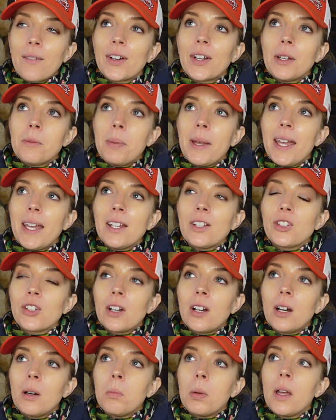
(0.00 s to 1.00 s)
a good paying
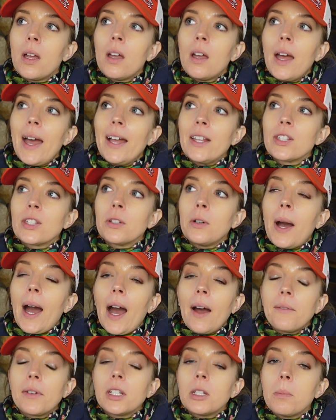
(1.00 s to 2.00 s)
job, and so
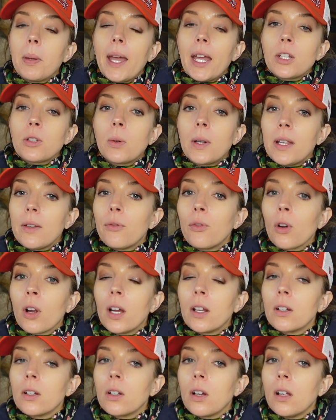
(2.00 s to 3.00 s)
having to pay
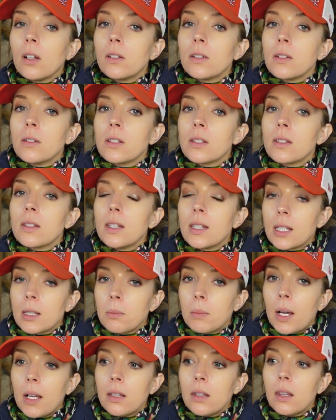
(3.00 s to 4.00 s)
$2,400 this
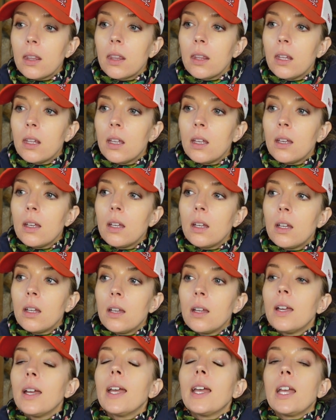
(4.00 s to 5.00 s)
month
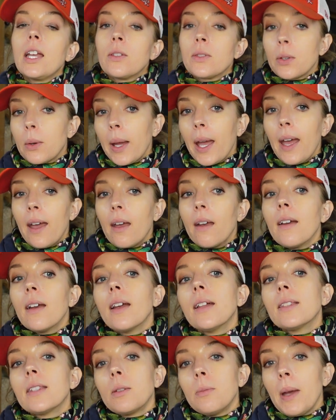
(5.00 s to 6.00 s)
is okay.
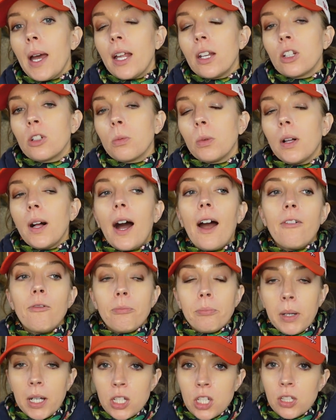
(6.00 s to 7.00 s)
It's manageable.
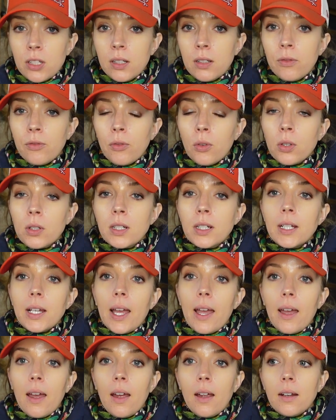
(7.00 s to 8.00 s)
I've budgeted for it
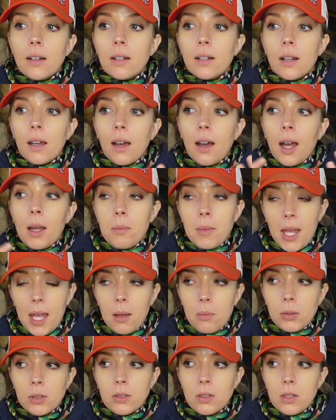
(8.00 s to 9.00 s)
and I'm
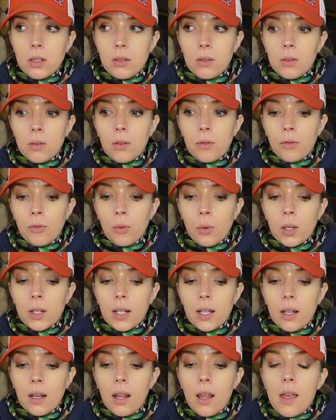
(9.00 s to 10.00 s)
able to afford
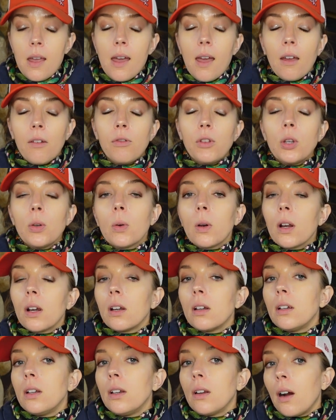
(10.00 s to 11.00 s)
it. If you
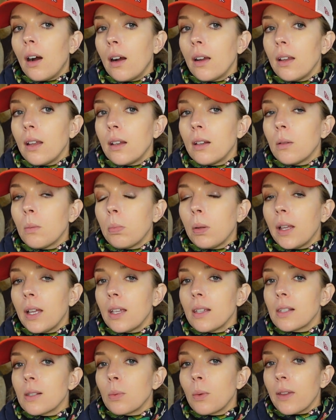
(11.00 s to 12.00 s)
are not in a
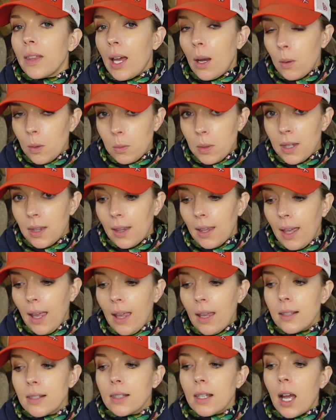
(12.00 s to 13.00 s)
place where that would be the
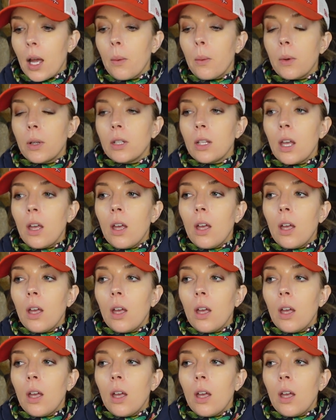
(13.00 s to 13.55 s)
case, I would